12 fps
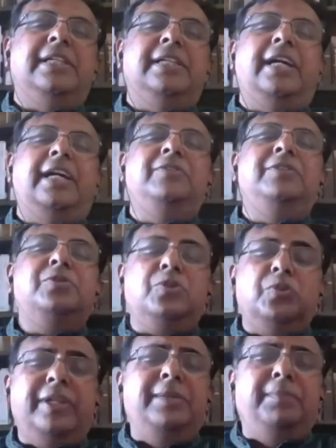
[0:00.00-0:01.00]
I used
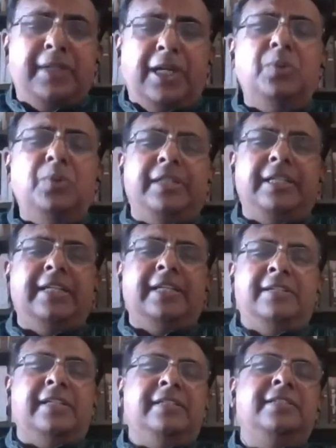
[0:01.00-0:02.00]
to very proudly,
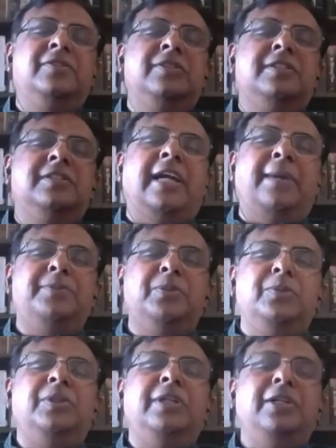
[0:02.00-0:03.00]
and this is
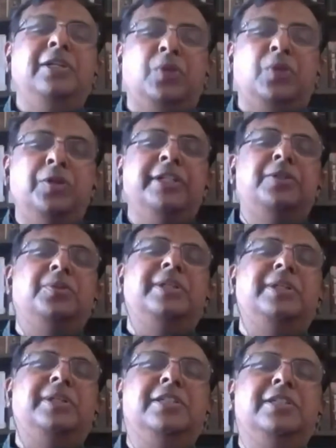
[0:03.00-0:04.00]
absolutely wrong in
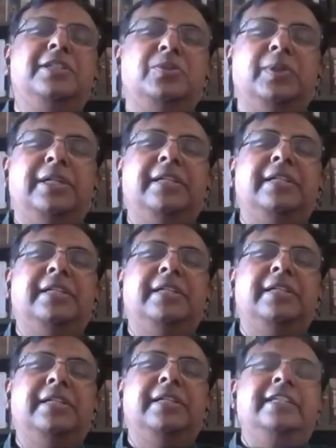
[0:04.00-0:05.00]
today's world,
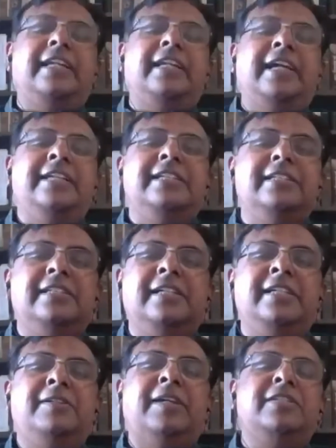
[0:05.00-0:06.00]
say that I can,
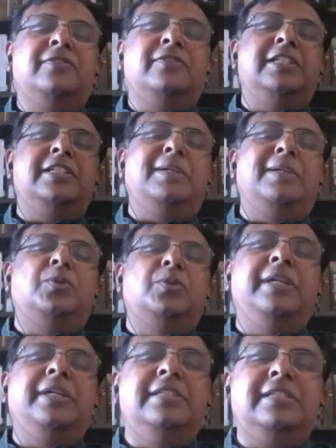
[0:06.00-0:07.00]
as far as my
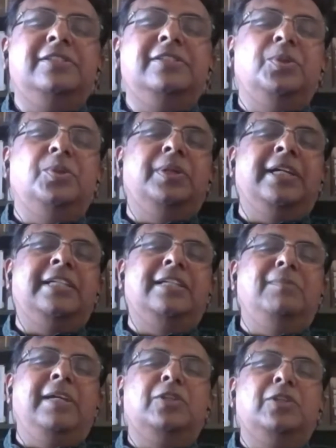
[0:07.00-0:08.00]
cooking skills go, I can
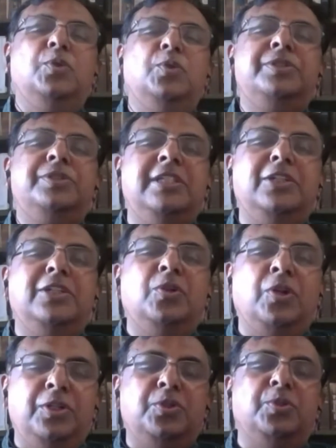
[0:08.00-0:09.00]
make toast on
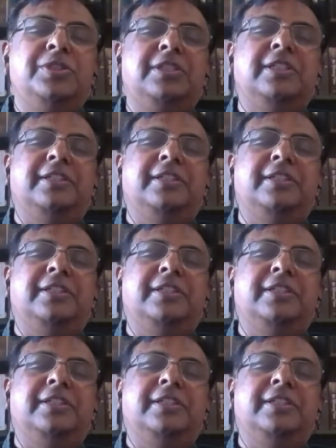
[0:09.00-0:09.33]
a toaster.